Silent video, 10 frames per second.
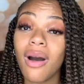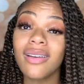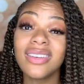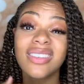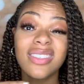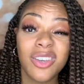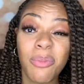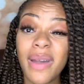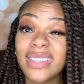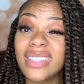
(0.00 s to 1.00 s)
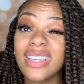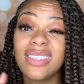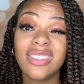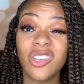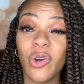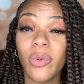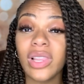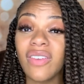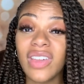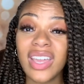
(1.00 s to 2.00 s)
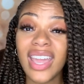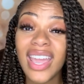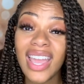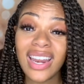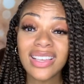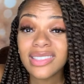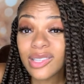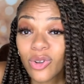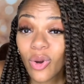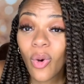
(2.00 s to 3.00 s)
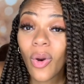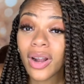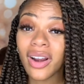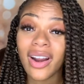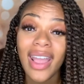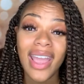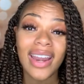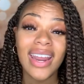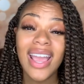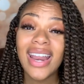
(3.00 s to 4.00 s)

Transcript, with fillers: while he's still messy, still living in his little corner and